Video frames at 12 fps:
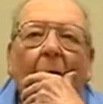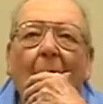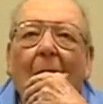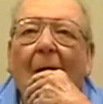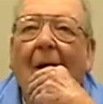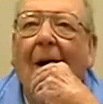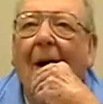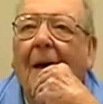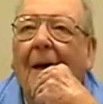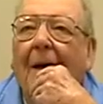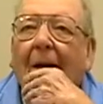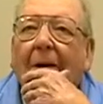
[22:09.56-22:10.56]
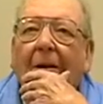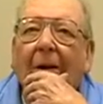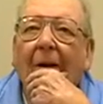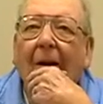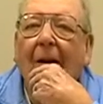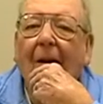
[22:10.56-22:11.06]
my, uh,
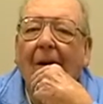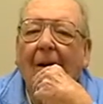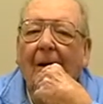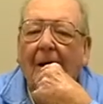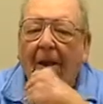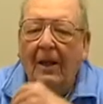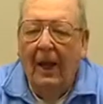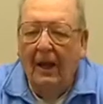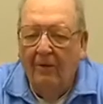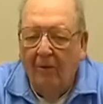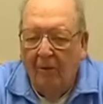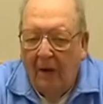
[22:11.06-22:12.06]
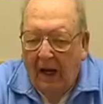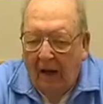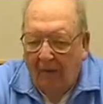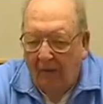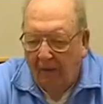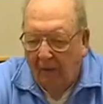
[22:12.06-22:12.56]
the, the, the actual battle
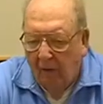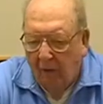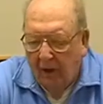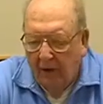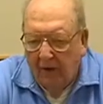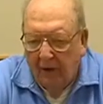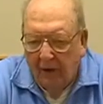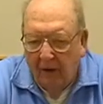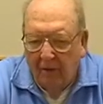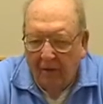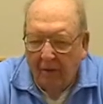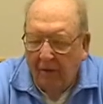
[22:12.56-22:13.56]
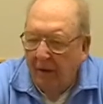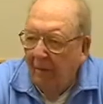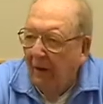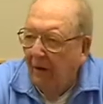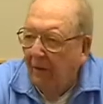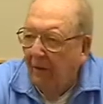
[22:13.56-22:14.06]
for Kwajalein was only
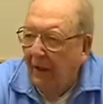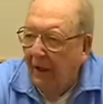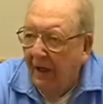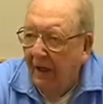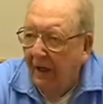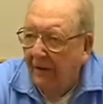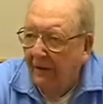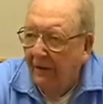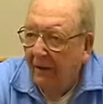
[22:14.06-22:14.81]
about three days.